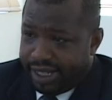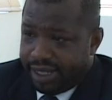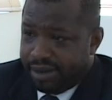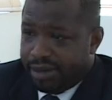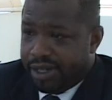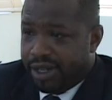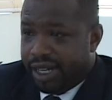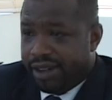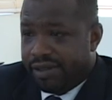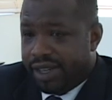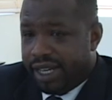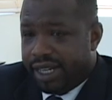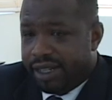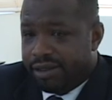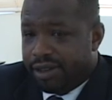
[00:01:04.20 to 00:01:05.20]
some sort of
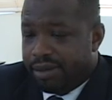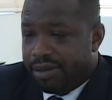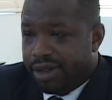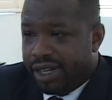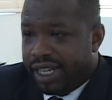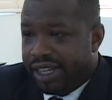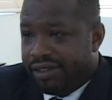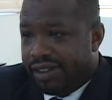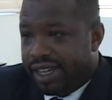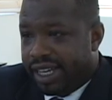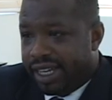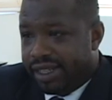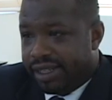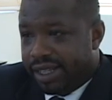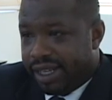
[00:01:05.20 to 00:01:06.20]
interim relief
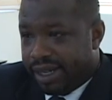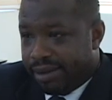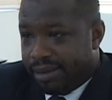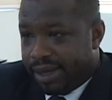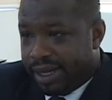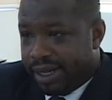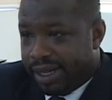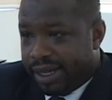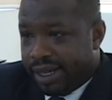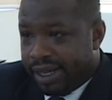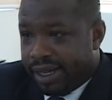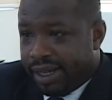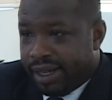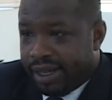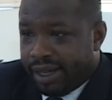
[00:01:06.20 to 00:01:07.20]
against him
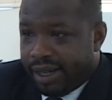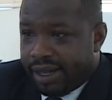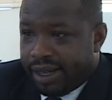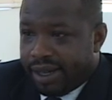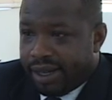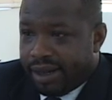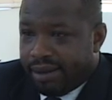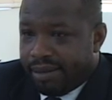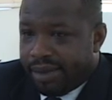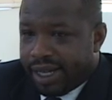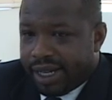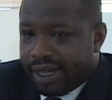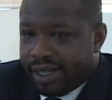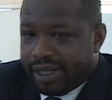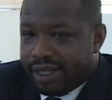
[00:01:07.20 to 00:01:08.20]

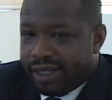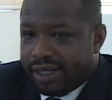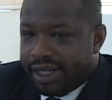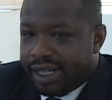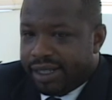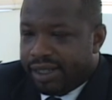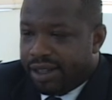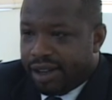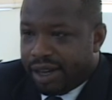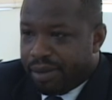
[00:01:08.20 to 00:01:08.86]
because it's just not